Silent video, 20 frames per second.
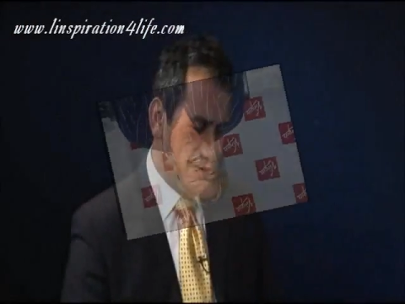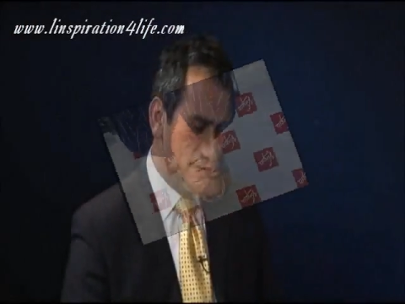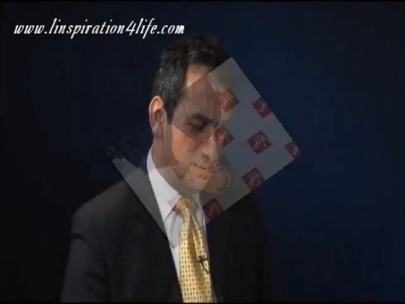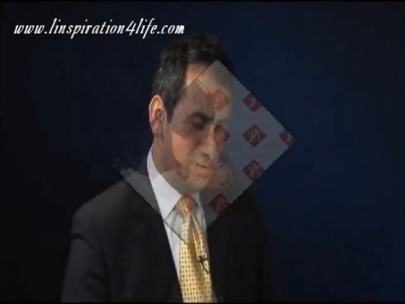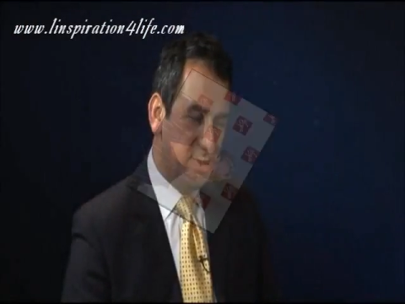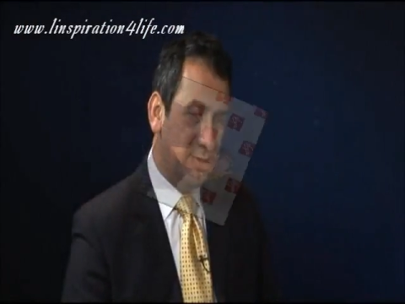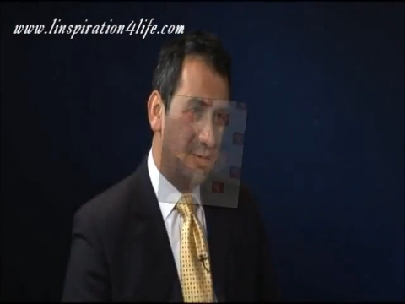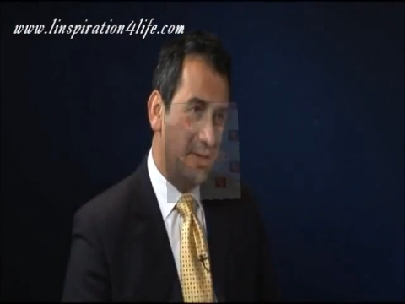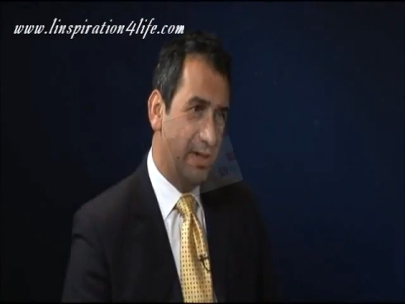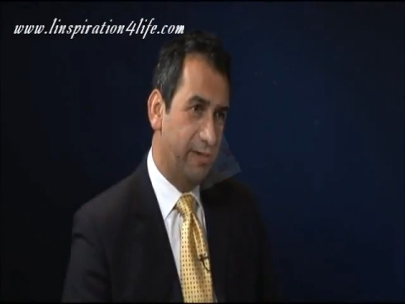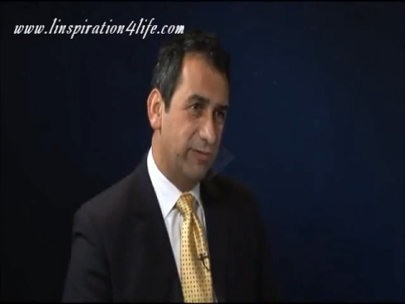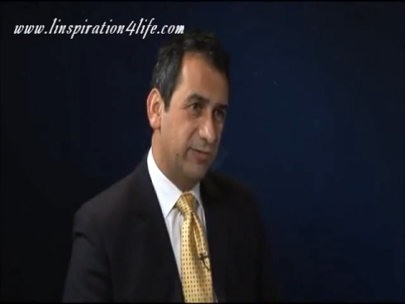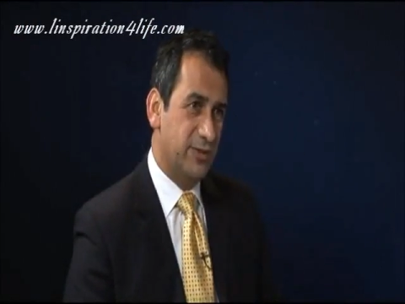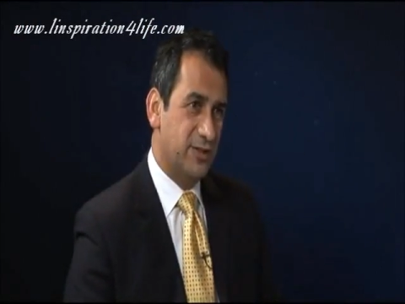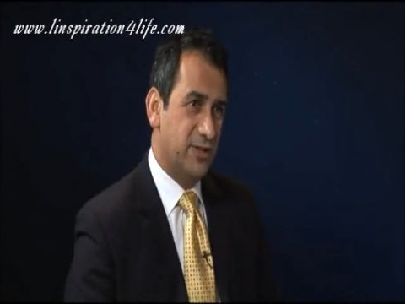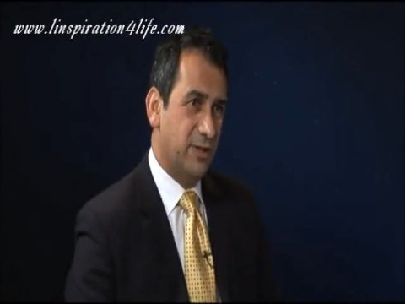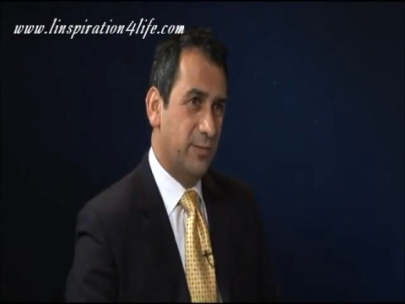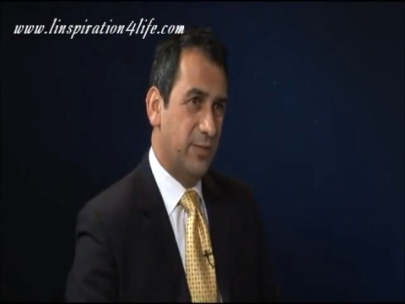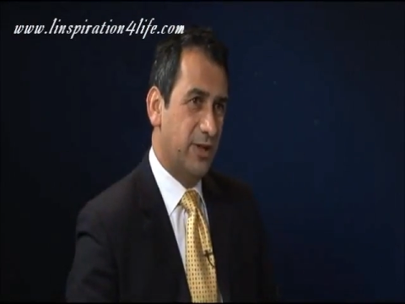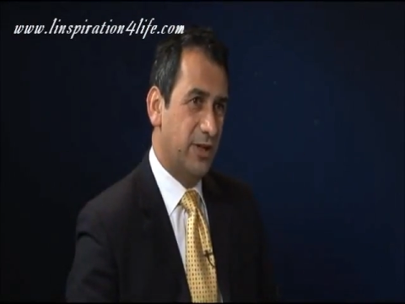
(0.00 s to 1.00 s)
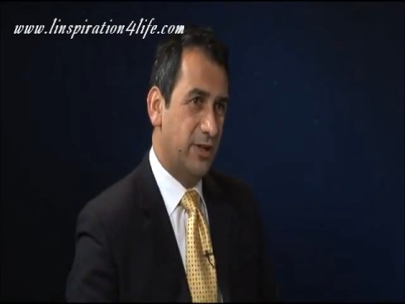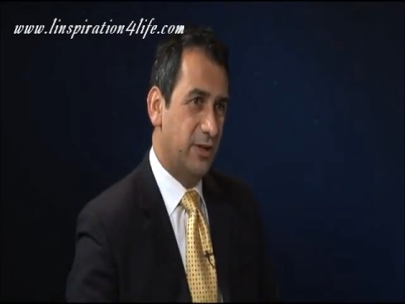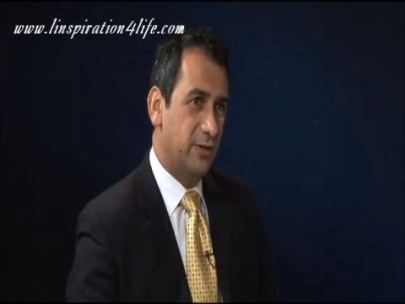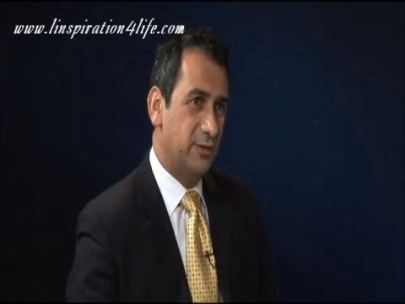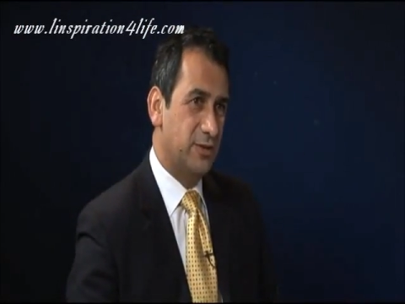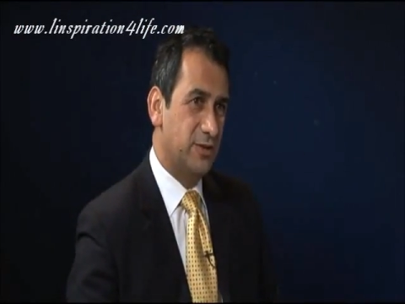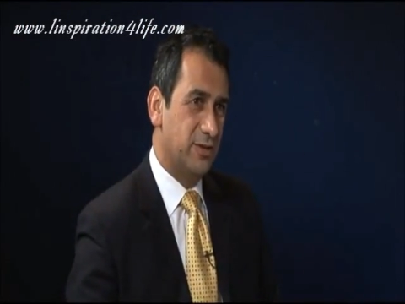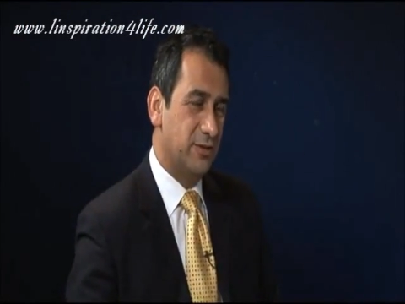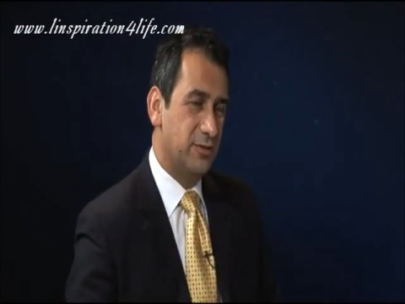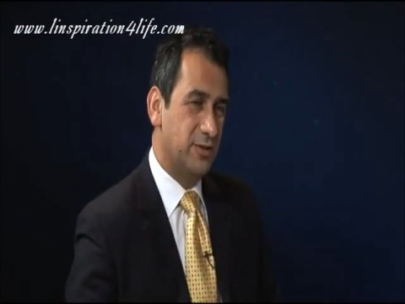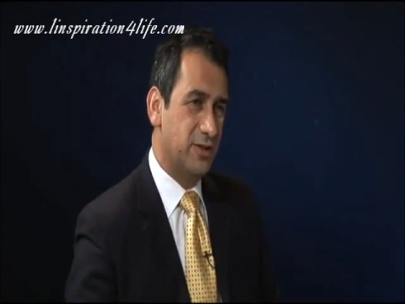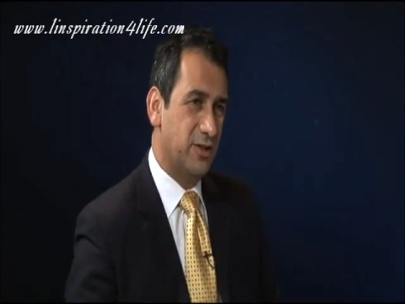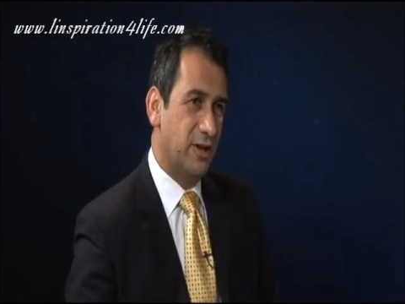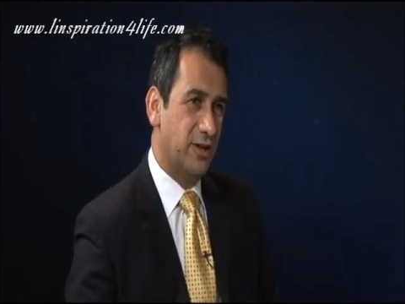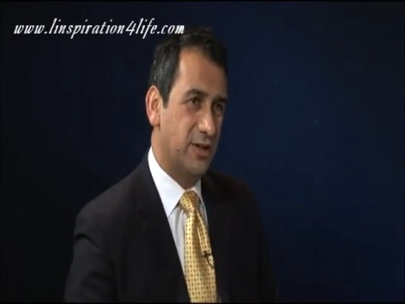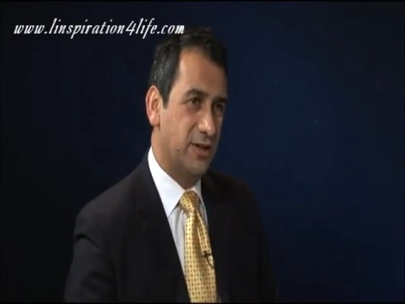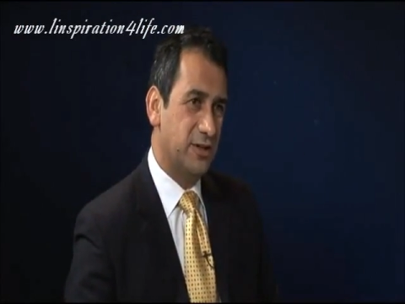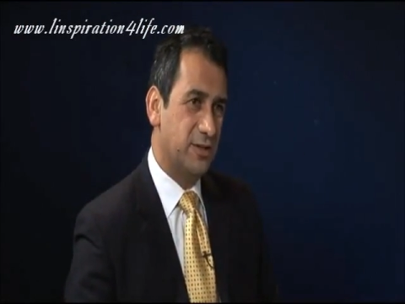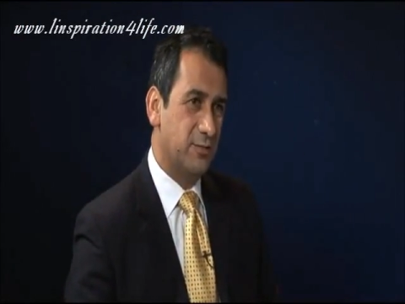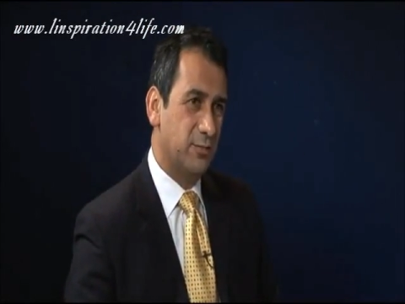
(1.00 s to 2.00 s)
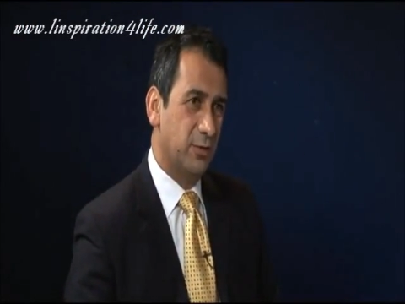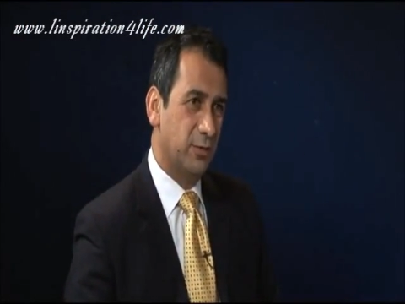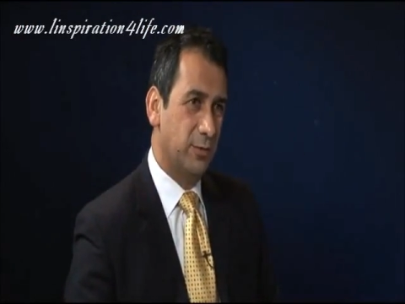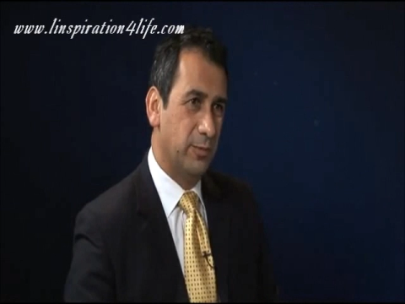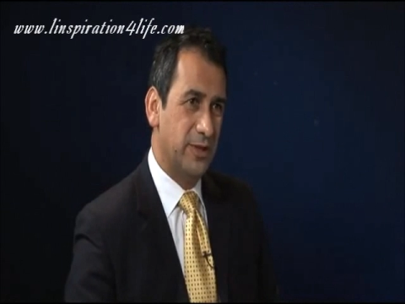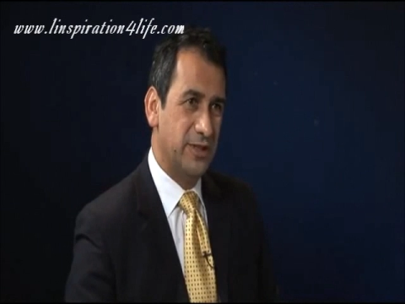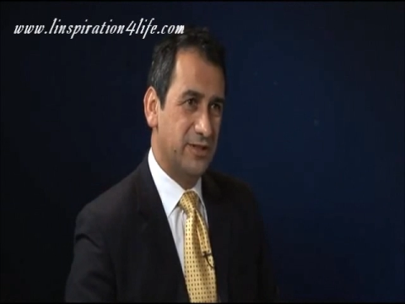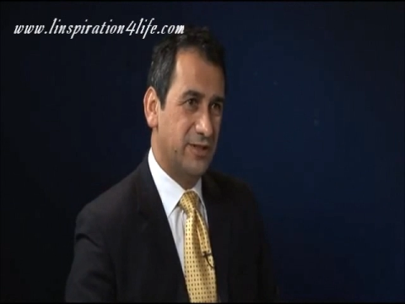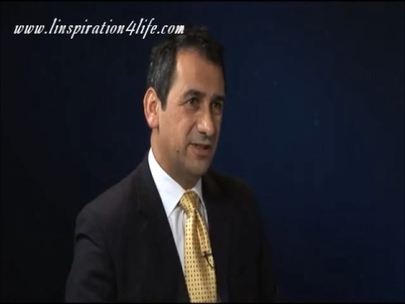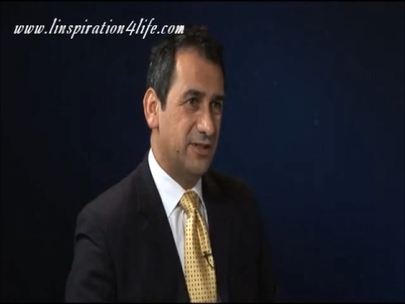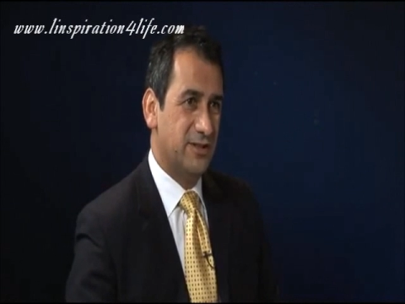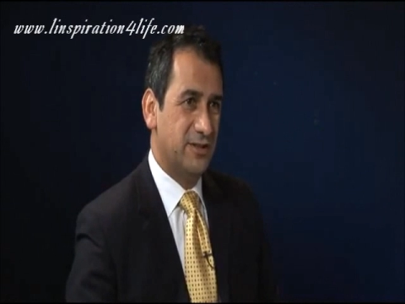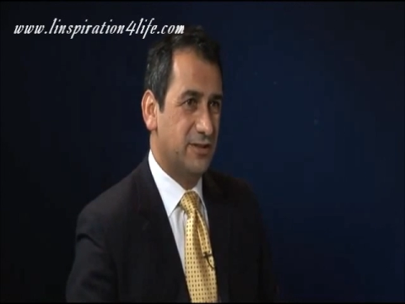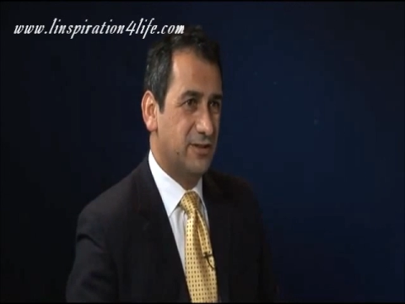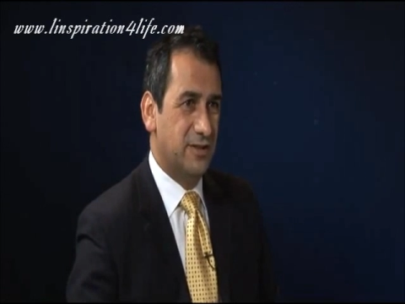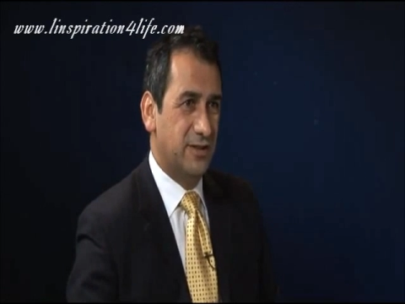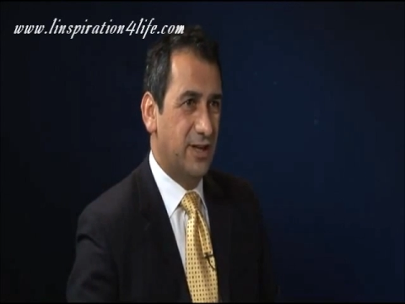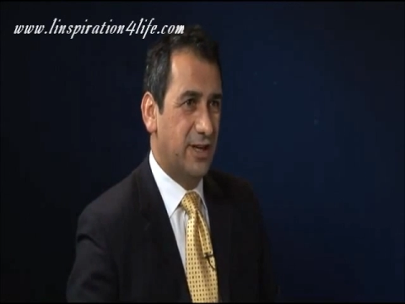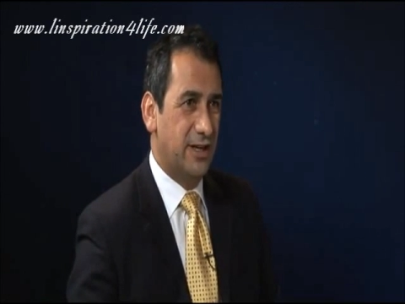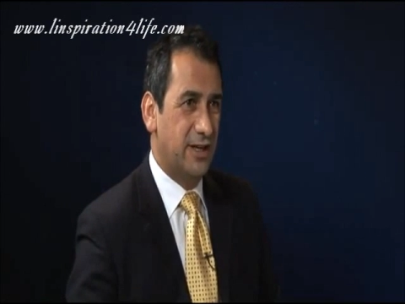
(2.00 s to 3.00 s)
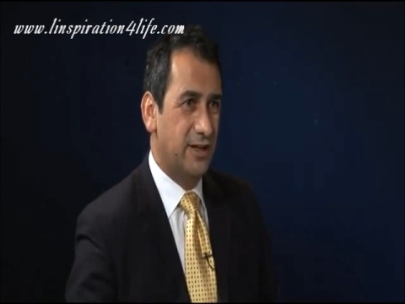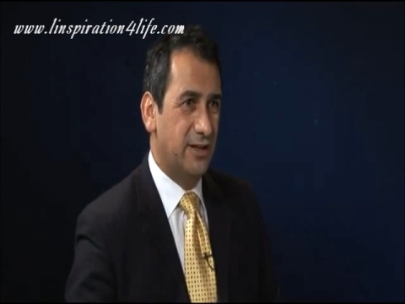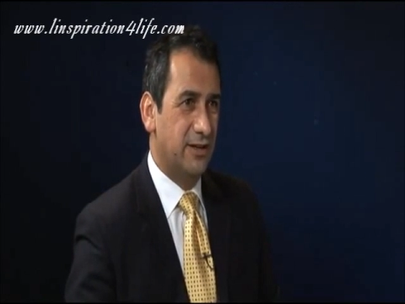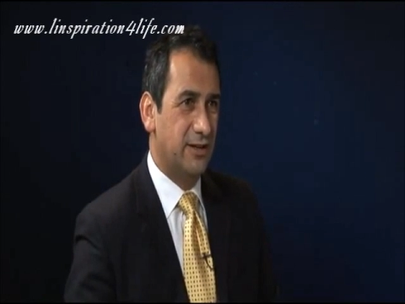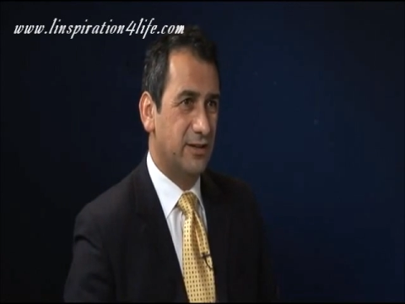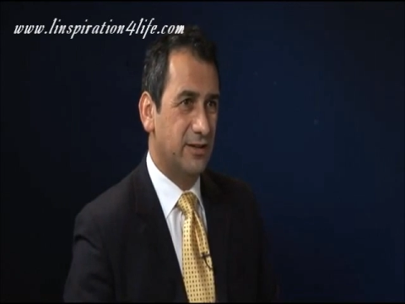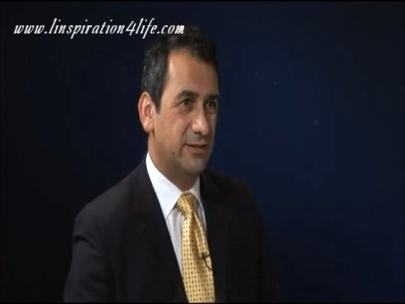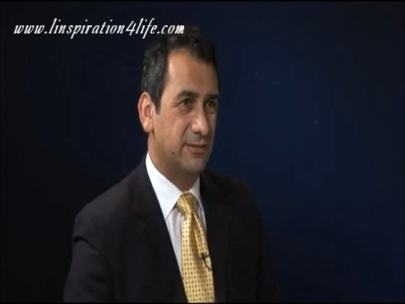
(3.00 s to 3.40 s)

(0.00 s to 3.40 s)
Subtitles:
What advice would you give for somebody who's starting a small business today?